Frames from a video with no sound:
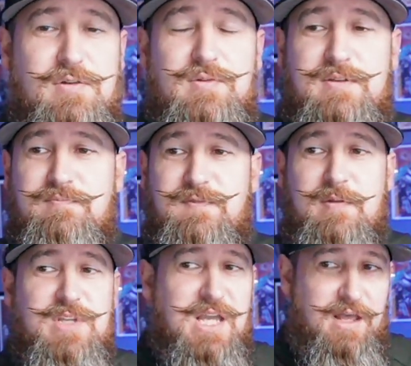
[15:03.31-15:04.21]
So like
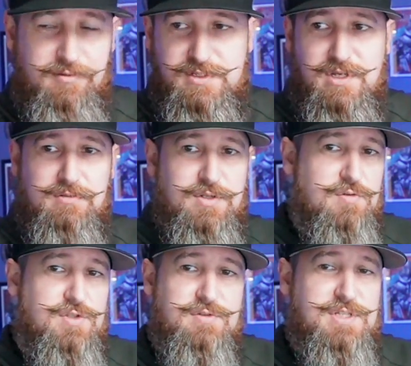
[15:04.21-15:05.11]
family gatherings,
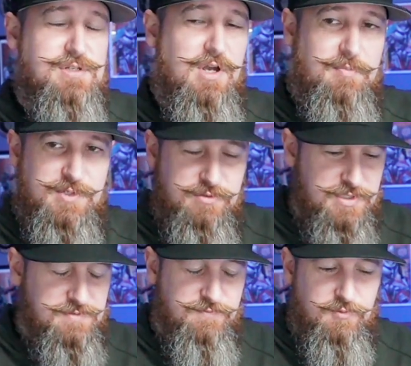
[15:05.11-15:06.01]
use those as
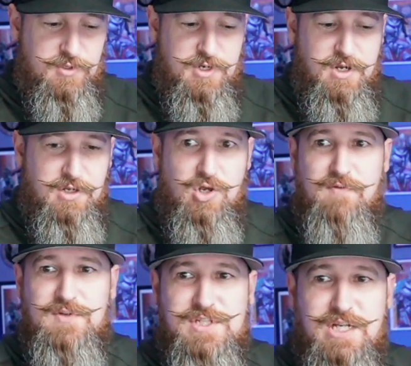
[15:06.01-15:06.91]
opportunities for
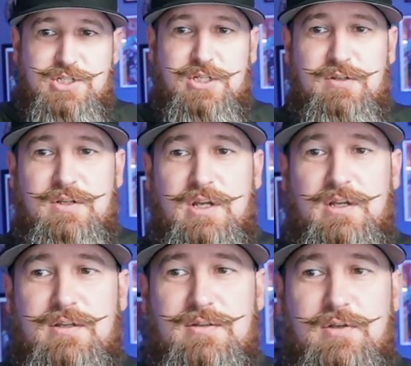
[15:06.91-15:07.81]
conversation
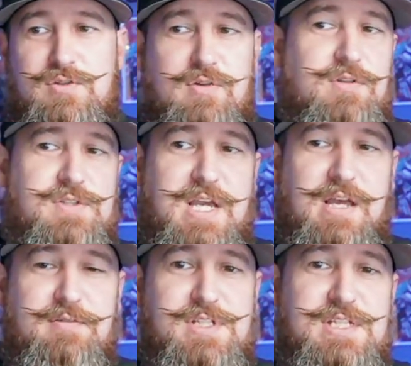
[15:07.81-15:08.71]
during those
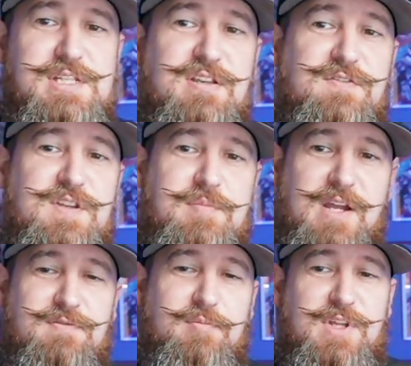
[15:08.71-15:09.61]
gatherings, to seek
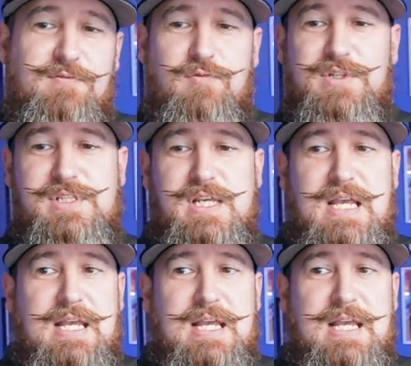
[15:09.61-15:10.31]
feedback from loved ones,